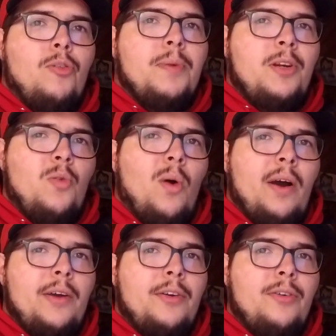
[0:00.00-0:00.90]
bit
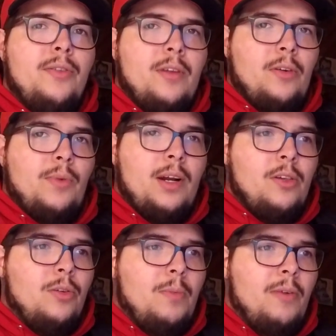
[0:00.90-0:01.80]
quieter than a
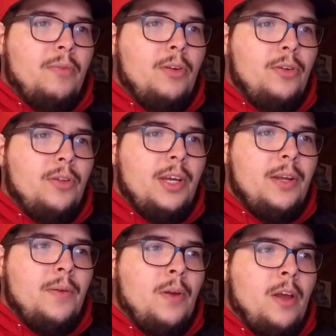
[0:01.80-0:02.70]
regular muffler delete.